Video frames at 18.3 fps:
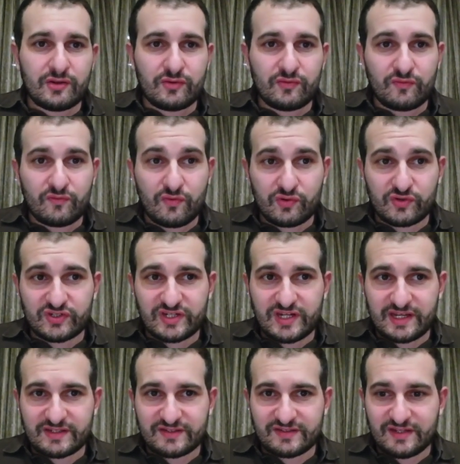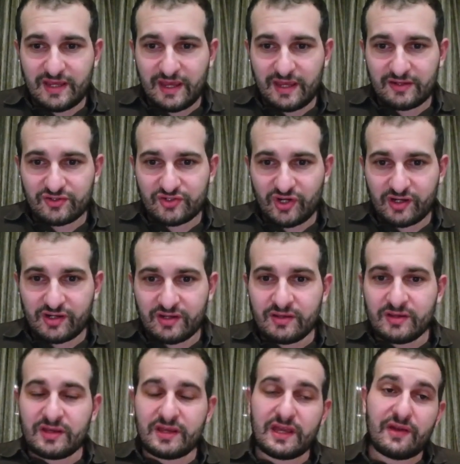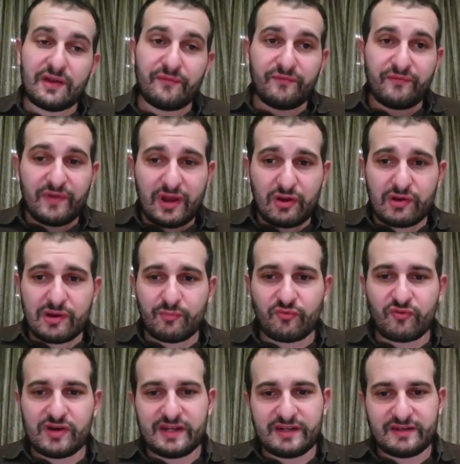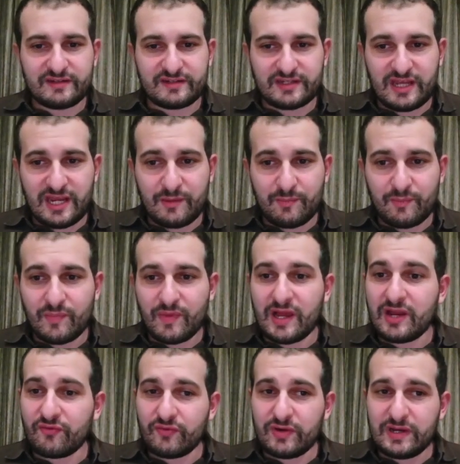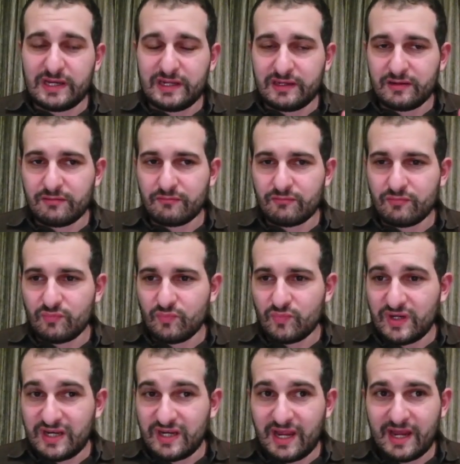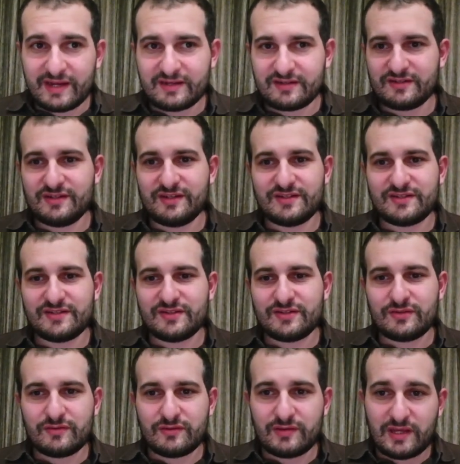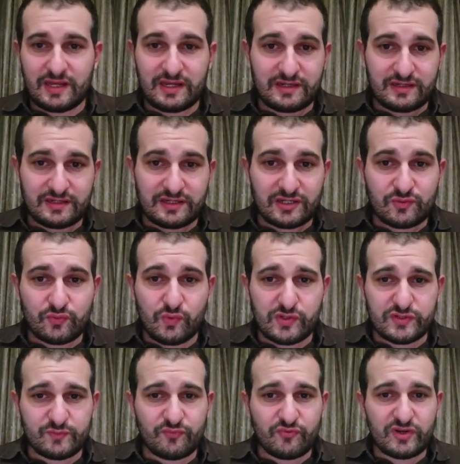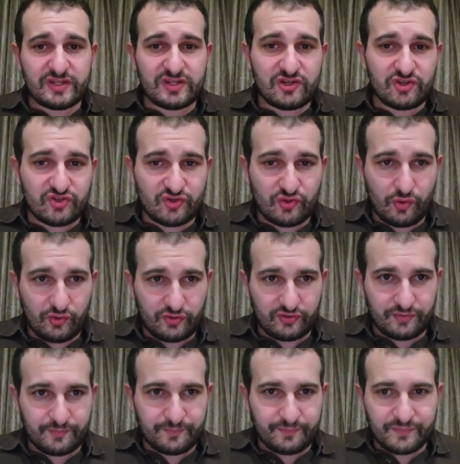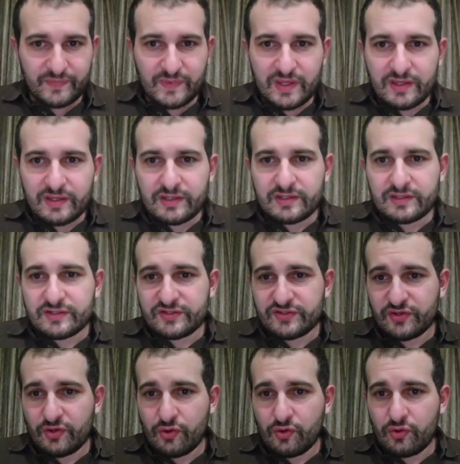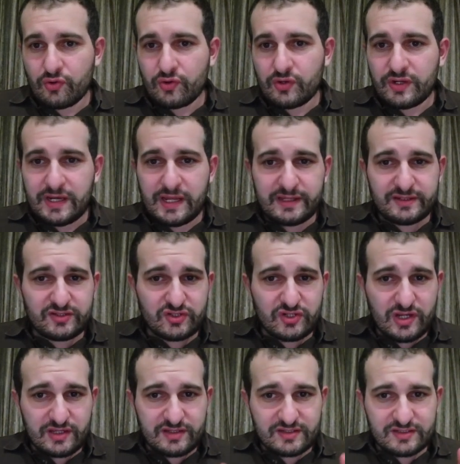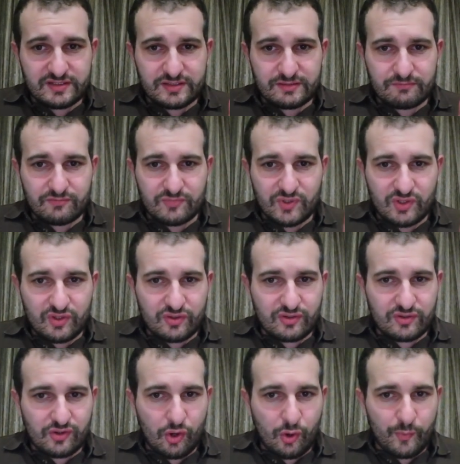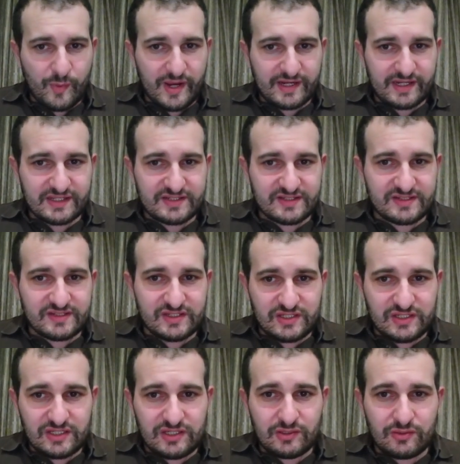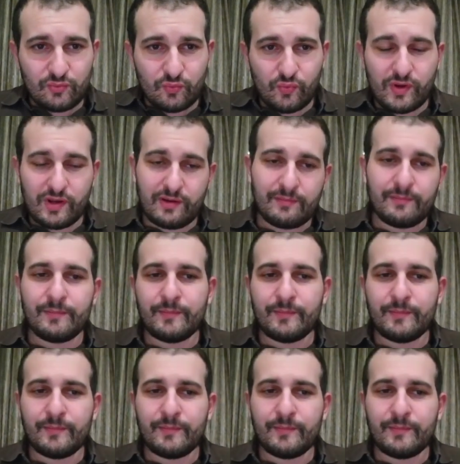rook takes d8 check. A very brilliant game. I really like this, and it was pretty short. So let's just go back and see where